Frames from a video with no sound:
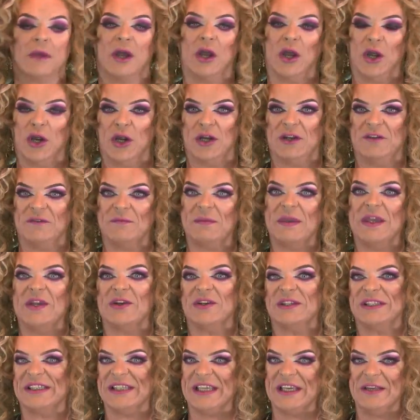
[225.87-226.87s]
heard of me,
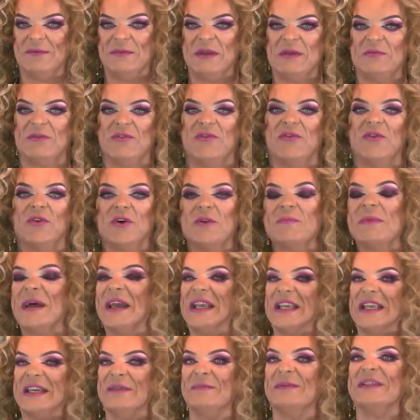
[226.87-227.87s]
or seen me before,
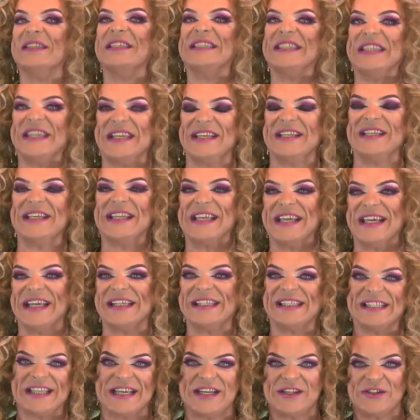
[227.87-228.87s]
my name is Tina
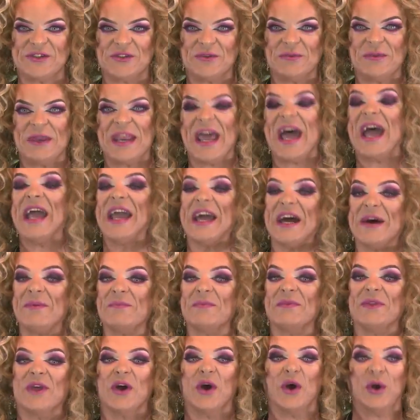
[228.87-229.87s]
Leggs Tantrum, and I
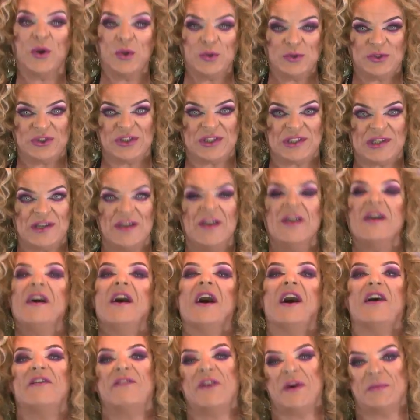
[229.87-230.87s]
am the host
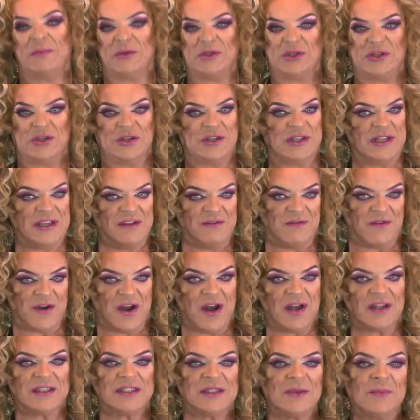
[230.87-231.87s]
of Opportunity
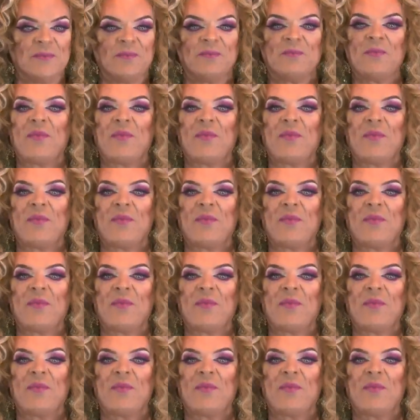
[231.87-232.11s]
Frocks.